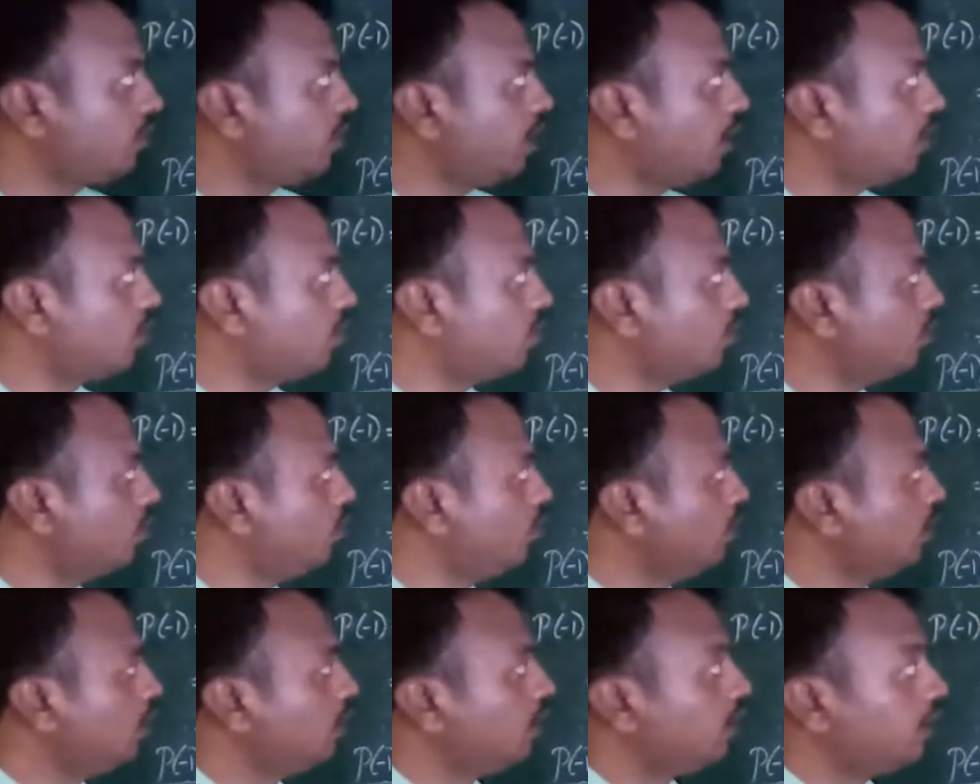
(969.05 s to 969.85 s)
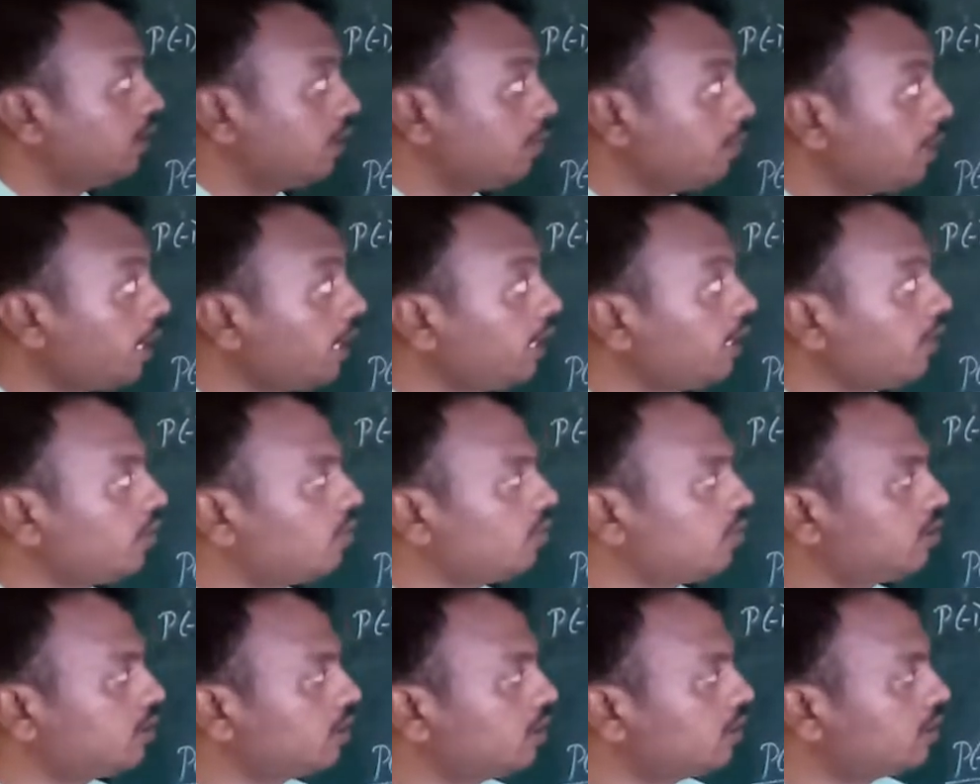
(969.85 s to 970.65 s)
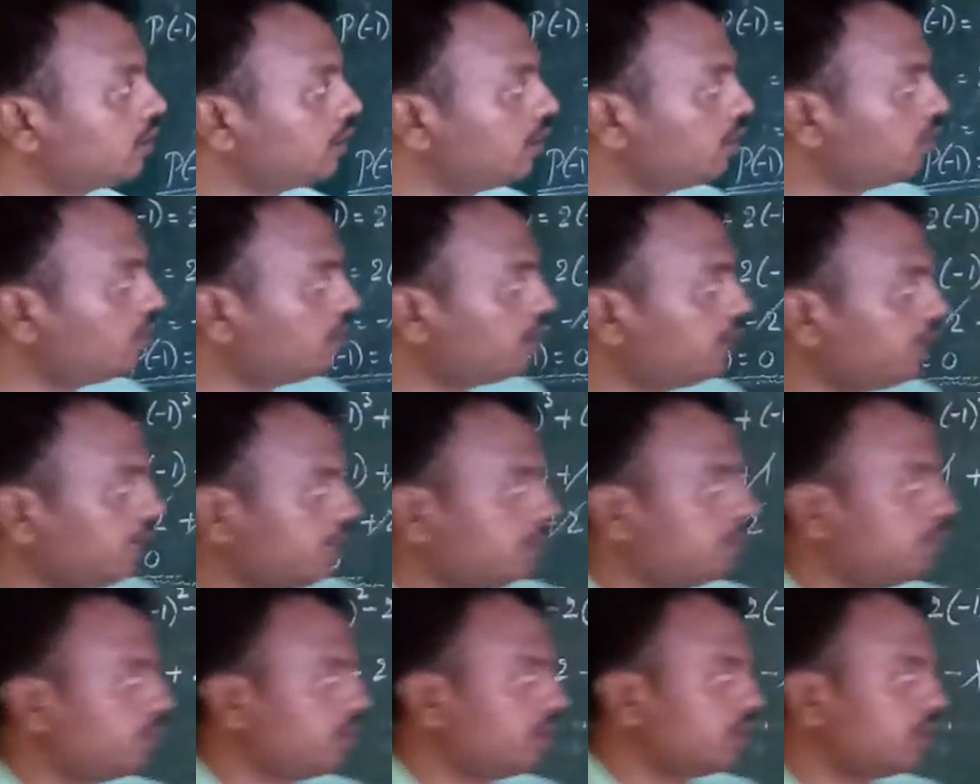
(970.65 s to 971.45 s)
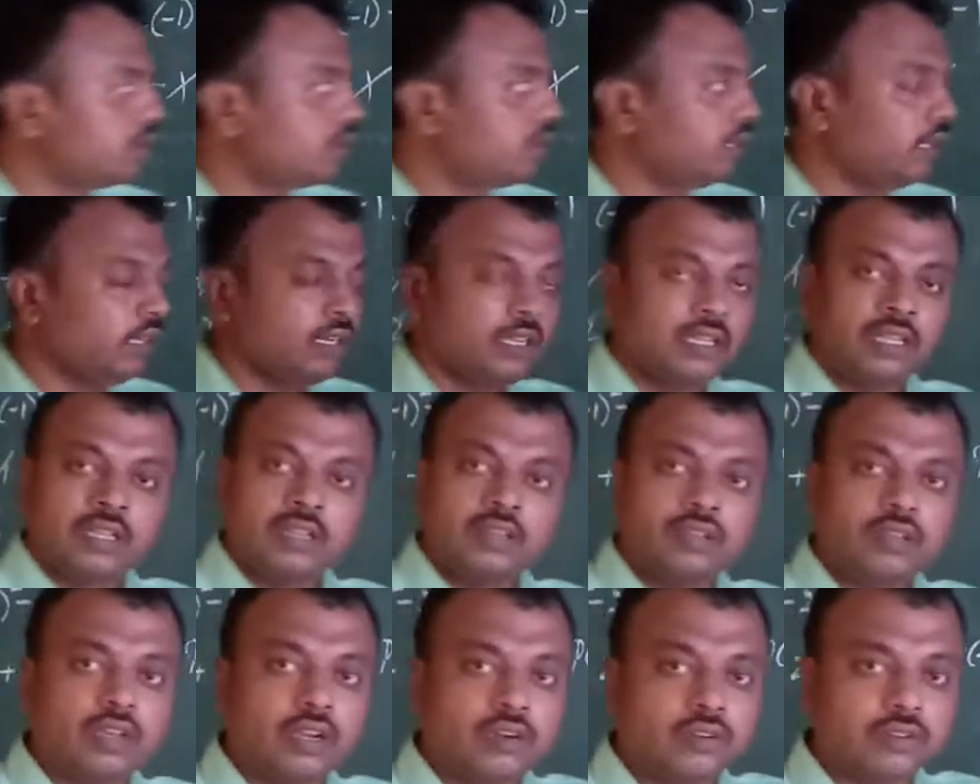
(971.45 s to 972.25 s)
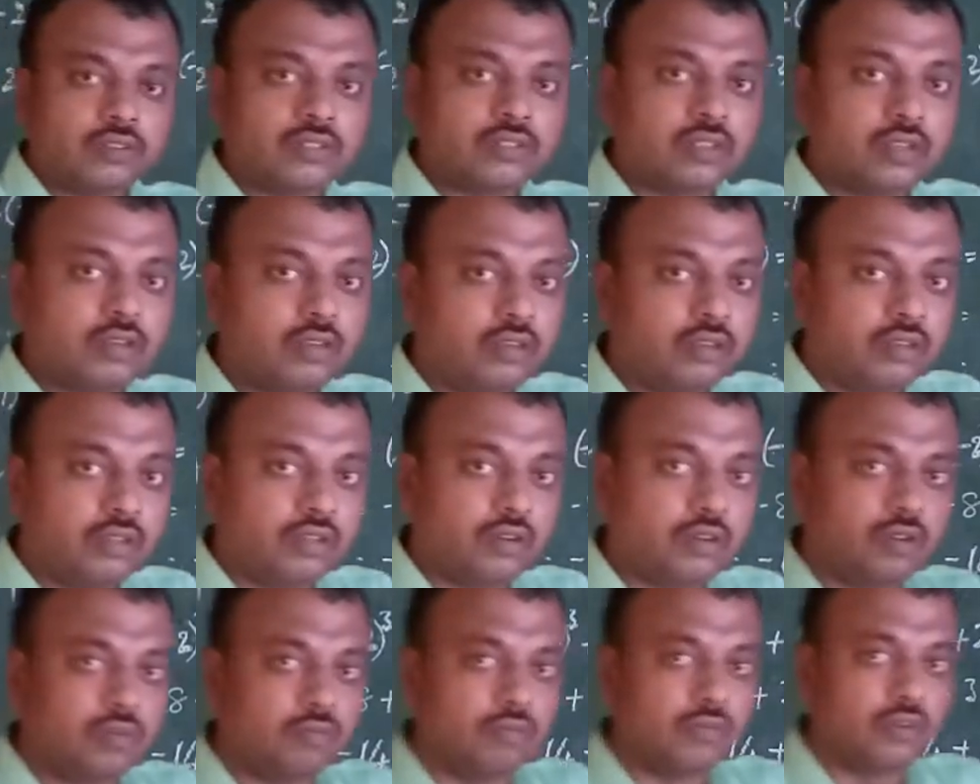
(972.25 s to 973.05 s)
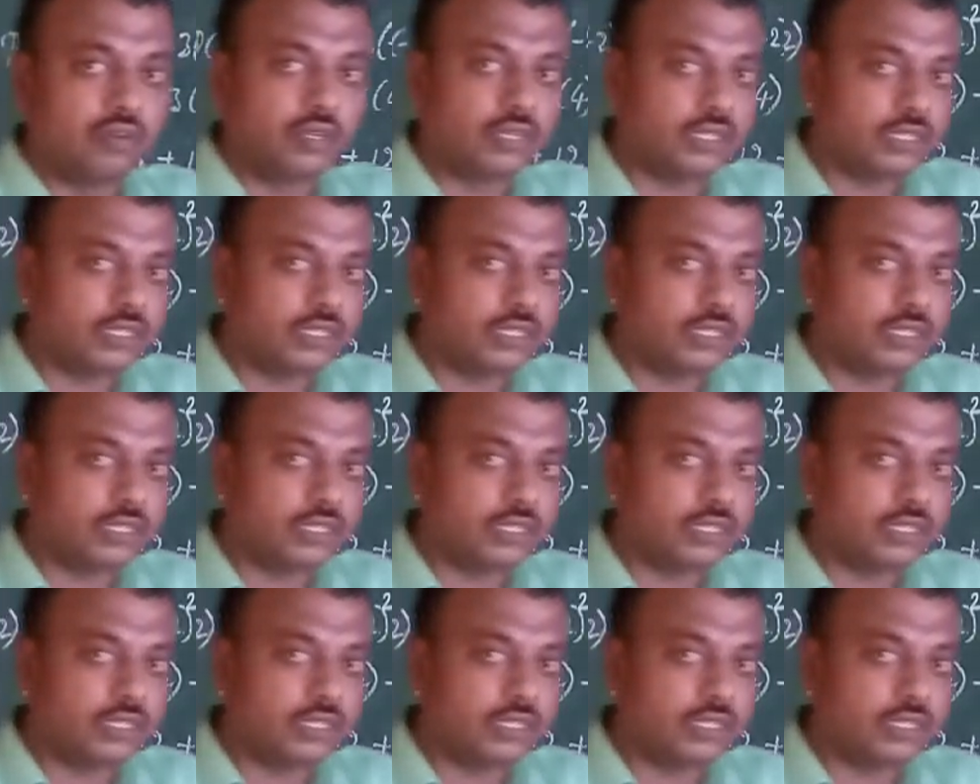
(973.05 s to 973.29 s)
we have to remaining questions in your textbook is there, you have to solve in your home. Okay